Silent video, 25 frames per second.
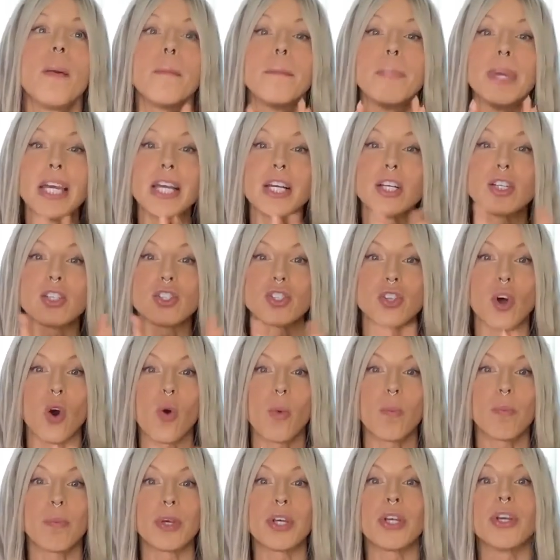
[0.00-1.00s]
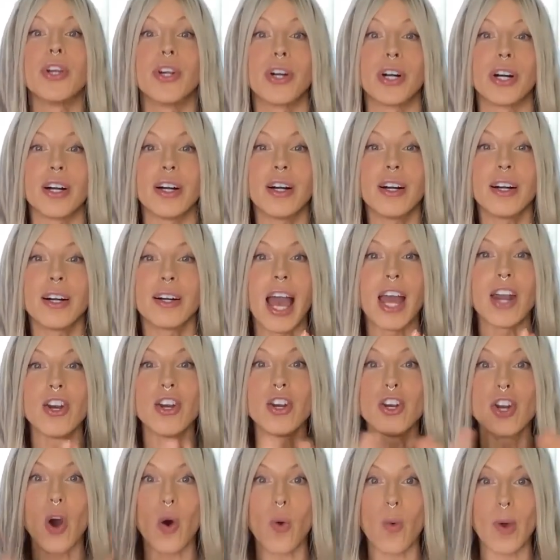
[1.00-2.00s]
being so pure
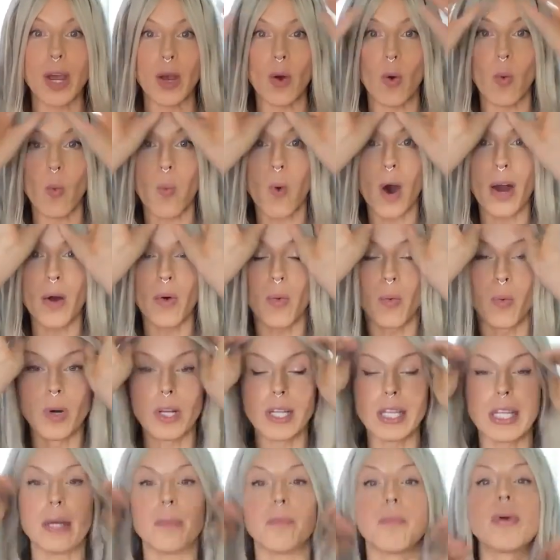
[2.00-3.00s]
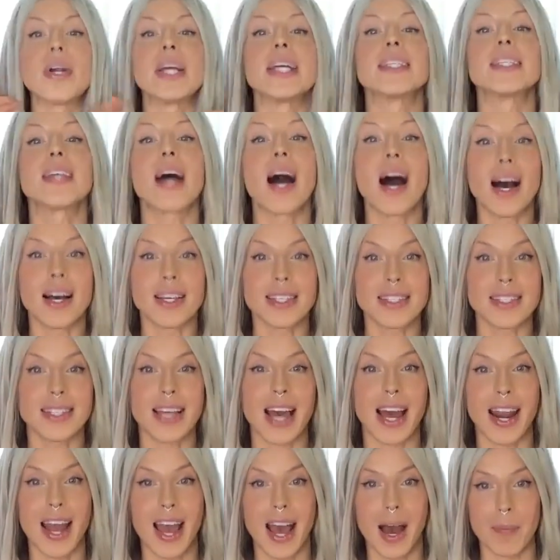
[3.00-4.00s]
and knowing what really brings us
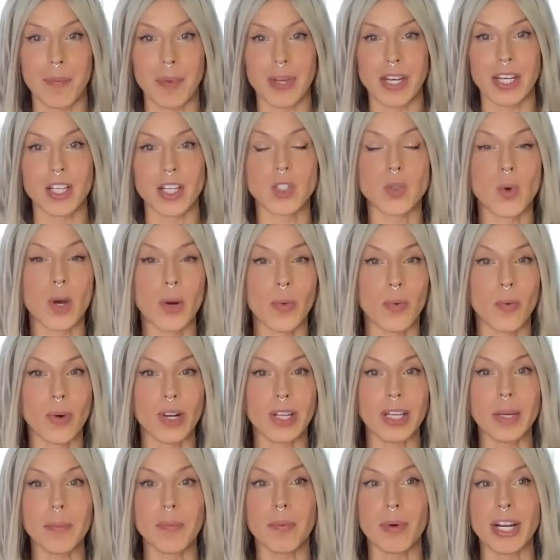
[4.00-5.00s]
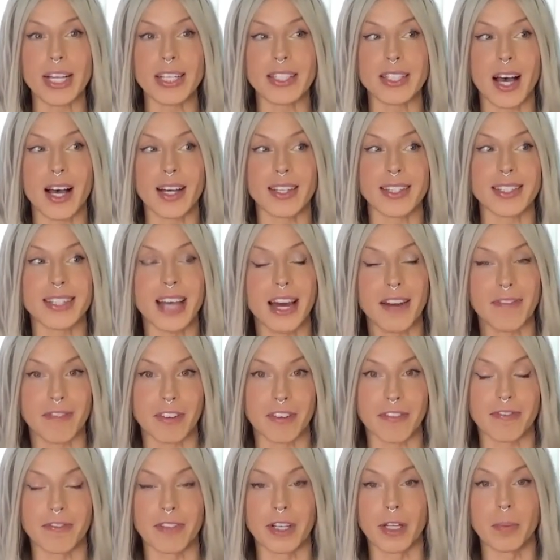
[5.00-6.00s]
that happiness, what really brings us that
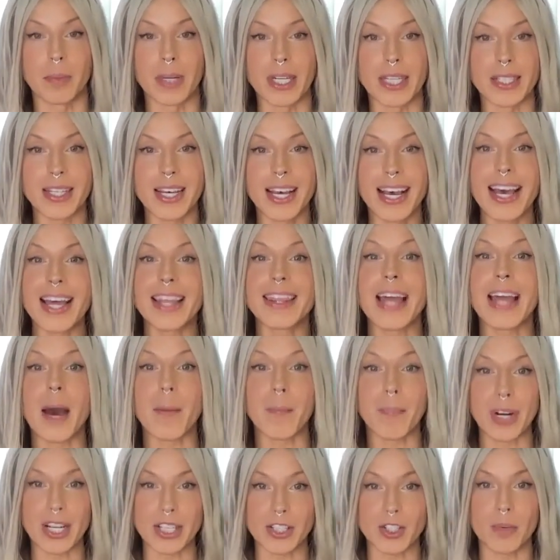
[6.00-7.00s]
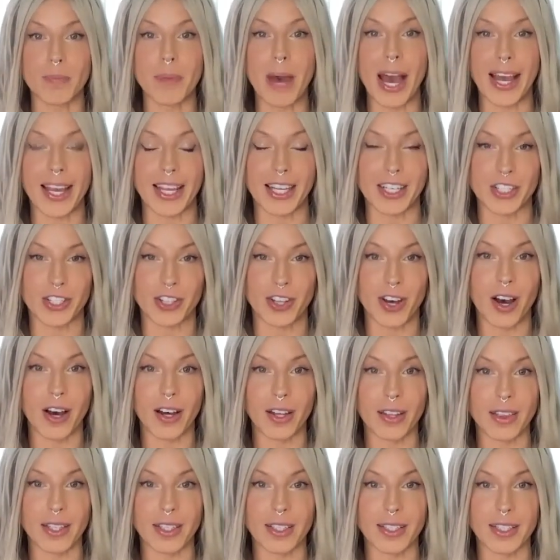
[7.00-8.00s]
fulfillment, that brings you back into the
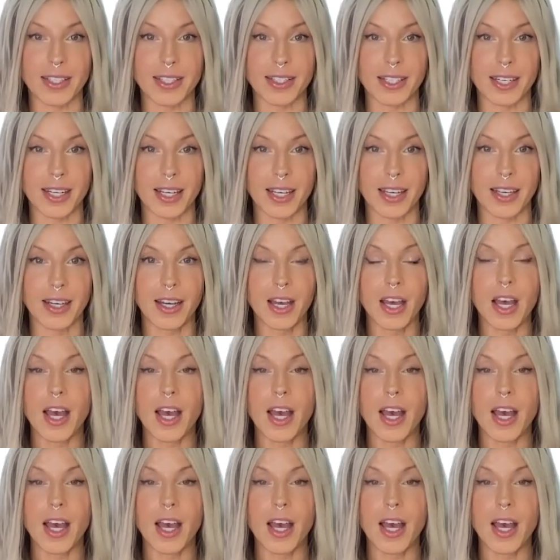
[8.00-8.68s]
authenticity.